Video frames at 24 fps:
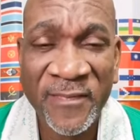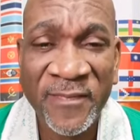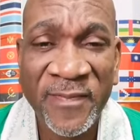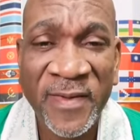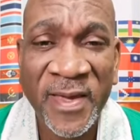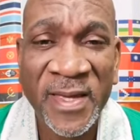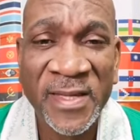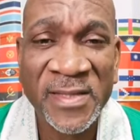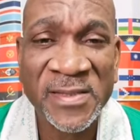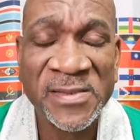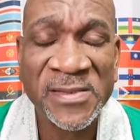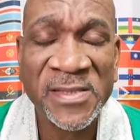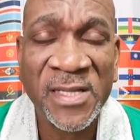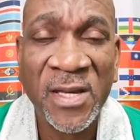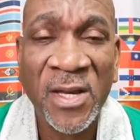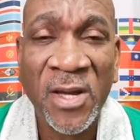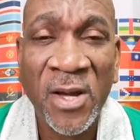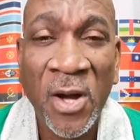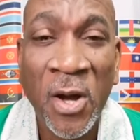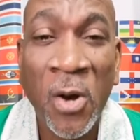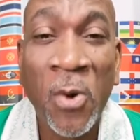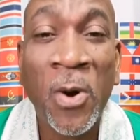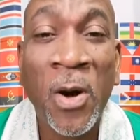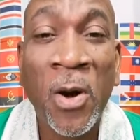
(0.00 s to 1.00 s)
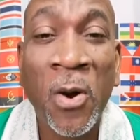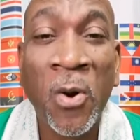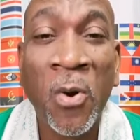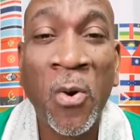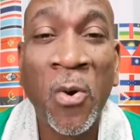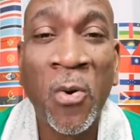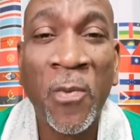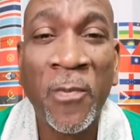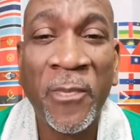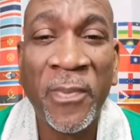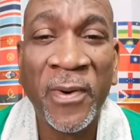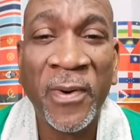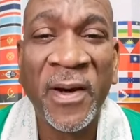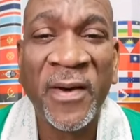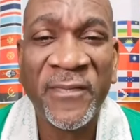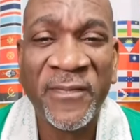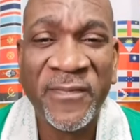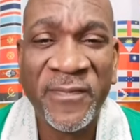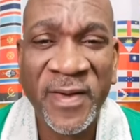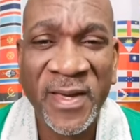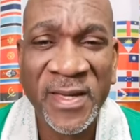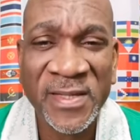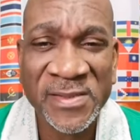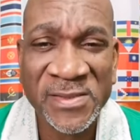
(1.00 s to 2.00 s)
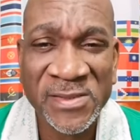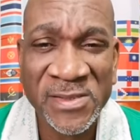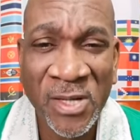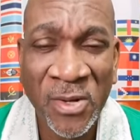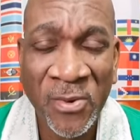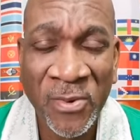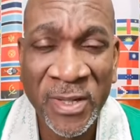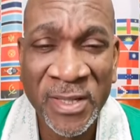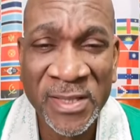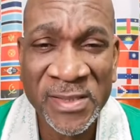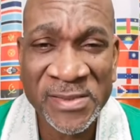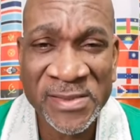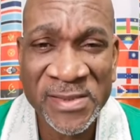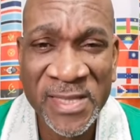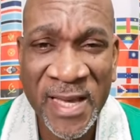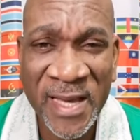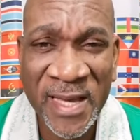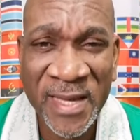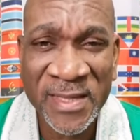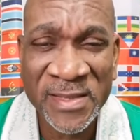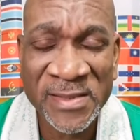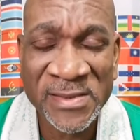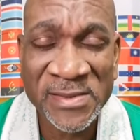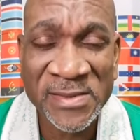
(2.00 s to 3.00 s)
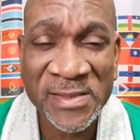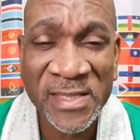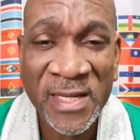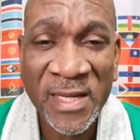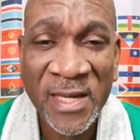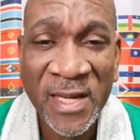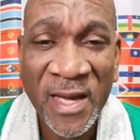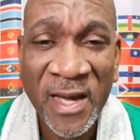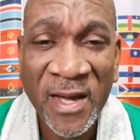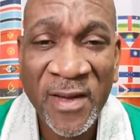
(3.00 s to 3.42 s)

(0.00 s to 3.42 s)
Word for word: affects our hope, affects our desires,